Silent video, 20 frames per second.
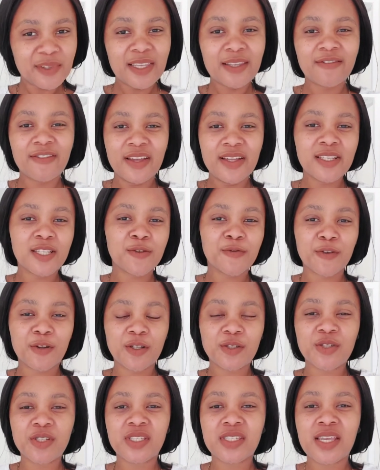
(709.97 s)

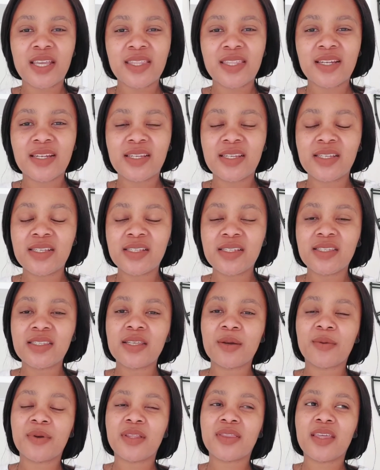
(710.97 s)
eventful to say the least.
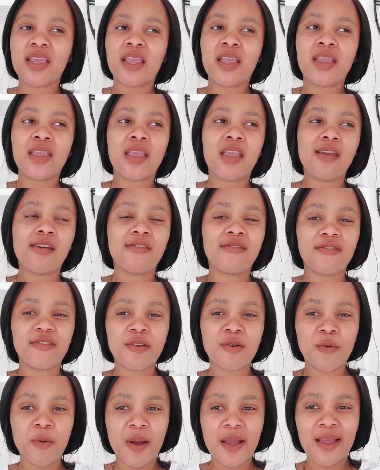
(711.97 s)
I want to thank
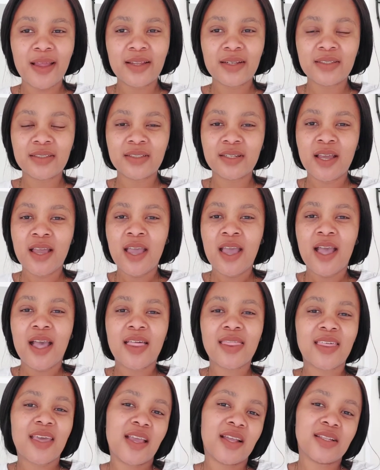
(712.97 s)
everyone
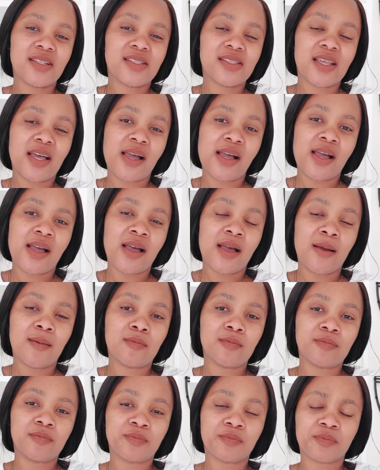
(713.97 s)
that
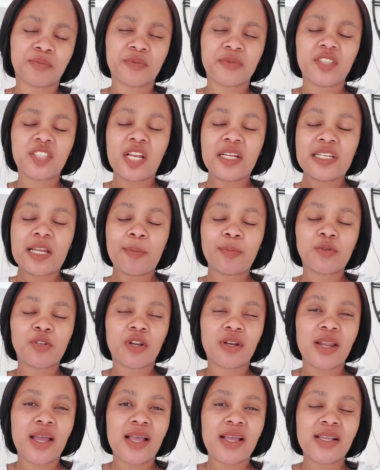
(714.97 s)
checked
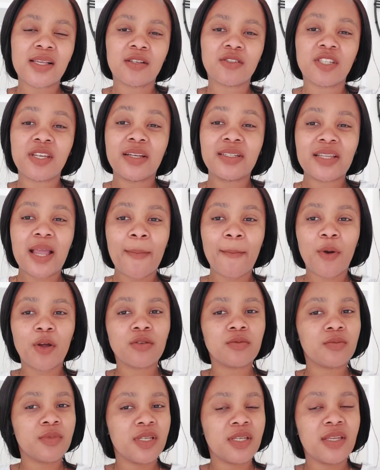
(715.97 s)
up
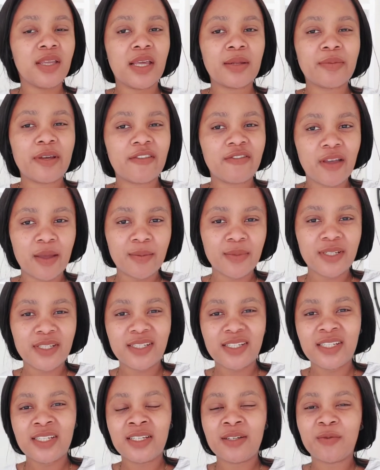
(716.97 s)
on me and my
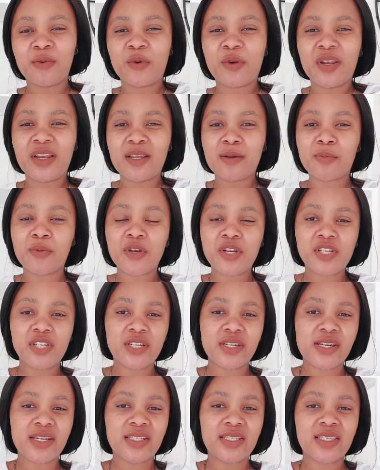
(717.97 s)
family. Really
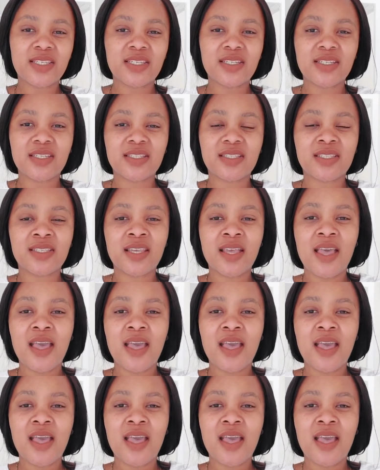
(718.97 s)
appreciate it.